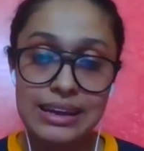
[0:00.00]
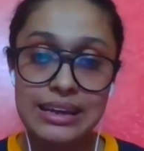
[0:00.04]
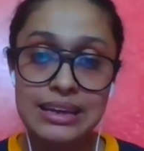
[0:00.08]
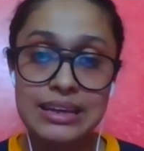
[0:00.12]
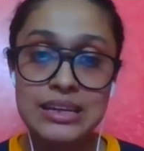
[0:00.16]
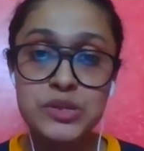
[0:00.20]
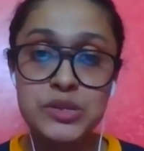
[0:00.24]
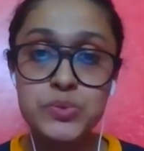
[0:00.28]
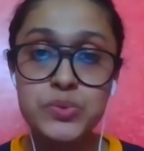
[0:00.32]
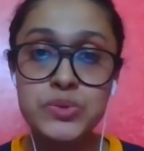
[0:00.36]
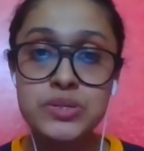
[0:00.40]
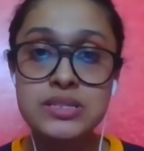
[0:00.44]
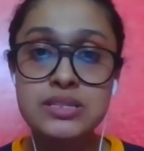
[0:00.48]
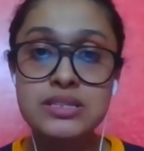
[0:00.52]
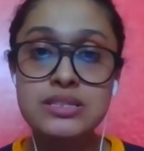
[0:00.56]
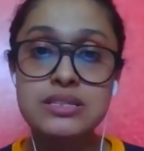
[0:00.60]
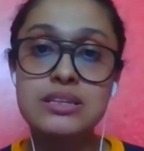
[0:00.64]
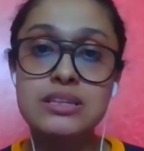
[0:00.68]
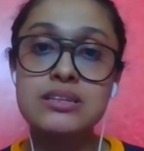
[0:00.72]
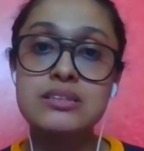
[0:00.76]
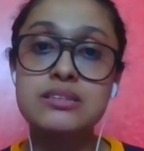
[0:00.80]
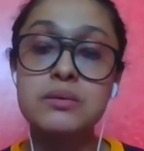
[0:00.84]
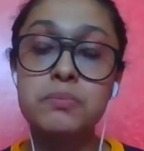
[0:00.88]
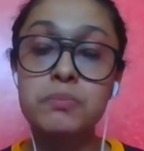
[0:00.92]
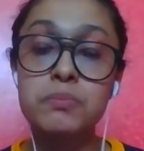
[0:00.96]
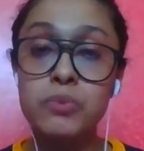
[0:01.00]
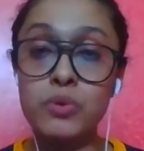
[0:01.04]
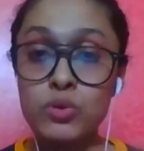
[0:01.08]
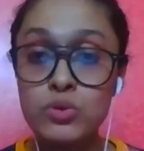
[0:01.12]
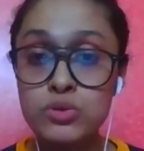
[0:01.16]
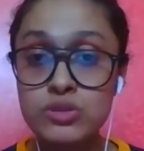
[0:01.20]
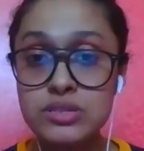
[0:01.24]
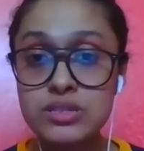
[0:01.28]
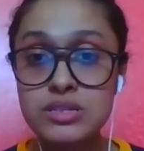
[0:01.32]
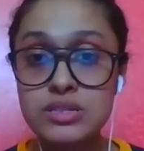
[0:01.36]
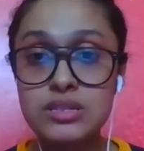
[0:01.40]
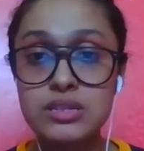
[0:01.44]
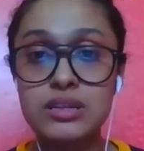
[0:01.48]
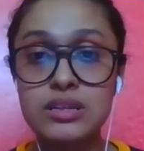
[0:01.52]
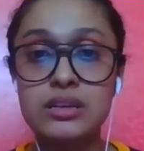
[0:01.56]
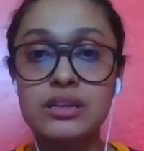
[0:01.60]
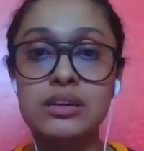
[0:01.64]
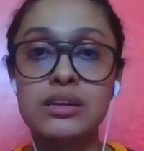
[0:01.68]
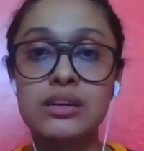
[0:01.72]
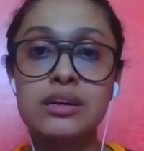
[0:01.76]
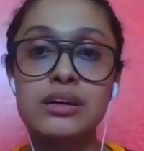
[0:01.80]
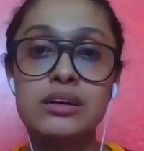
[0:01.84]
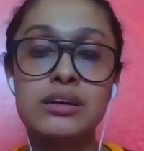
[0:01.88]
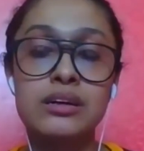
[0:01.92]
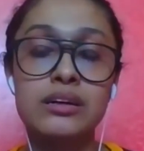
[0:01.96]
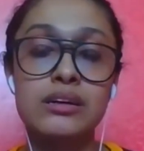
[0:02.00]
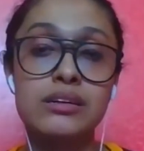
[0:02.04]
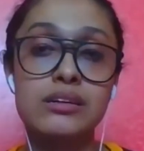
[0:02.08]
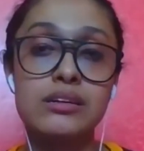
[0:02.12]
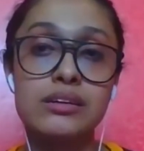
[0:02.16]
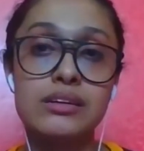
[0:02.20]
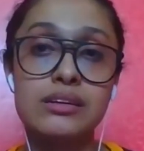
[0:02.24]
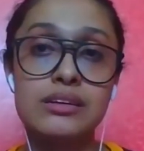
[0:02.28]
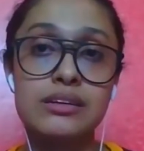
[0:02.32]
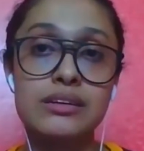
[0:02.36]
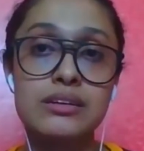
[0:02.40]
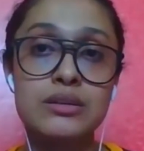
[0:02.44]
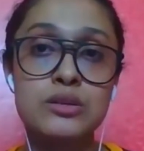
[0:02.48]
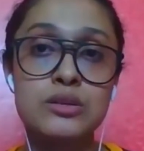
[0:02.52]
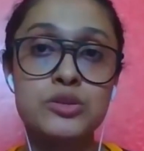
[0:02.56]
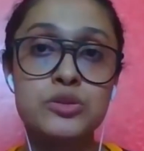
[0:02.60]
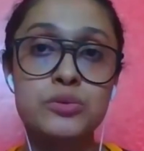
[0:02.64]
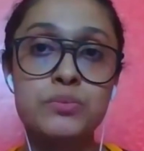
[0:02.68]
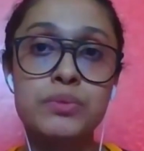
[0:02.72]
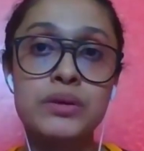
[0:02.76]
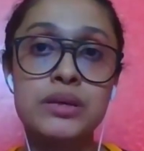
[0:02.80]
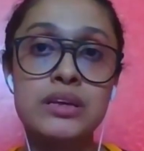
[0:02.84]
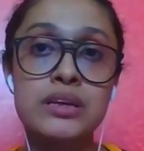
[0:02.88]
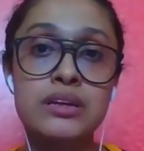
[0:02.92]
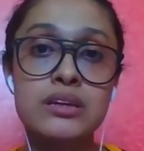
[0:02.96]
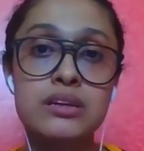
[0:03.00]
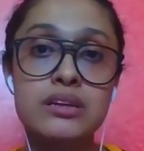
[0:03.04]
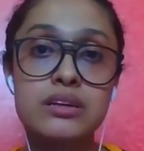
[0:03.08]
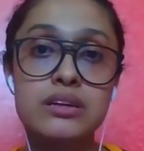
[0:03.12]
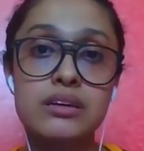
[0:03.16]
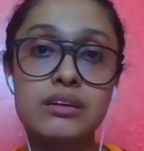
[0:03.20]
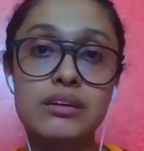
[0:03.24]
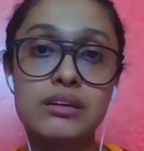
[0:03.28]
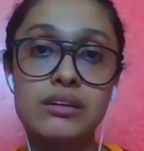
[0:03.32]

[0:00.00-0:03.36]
it was supposed to be